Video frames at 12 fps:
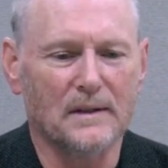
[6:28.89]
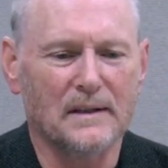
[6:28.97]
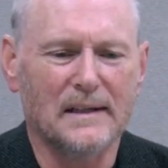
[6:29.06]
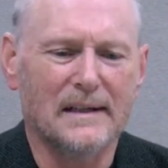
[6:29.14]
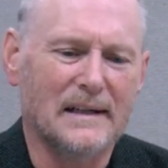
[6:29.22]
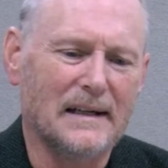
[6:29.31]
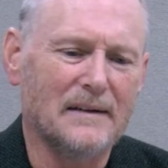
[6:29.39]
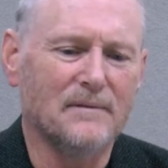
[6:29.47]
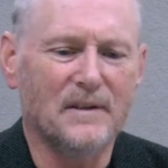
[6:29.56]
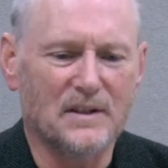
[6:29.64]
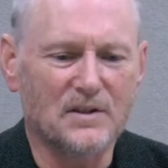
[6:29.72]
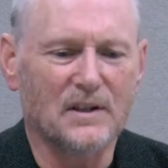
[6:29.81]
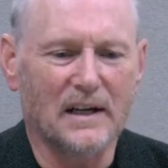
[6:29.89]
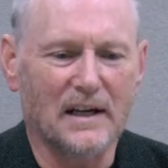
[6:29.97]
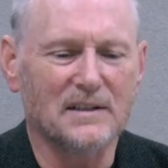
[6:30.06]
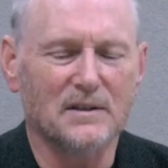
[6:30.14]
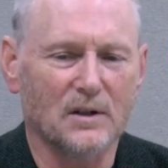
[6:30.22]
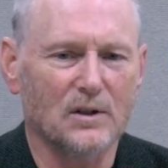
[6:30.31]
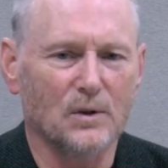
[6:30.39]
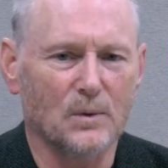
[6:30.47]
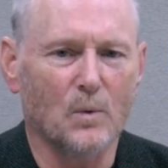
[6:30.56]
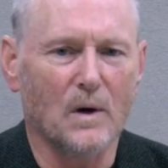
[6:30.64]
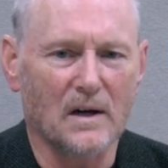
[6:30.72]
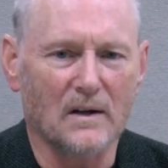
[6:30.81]
And eventually I started
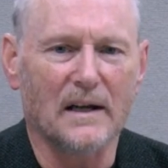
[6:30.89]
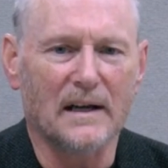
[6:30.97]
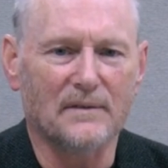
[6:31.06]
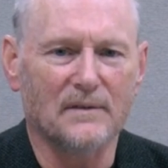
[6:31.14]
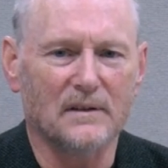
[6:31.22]
doing wildlife.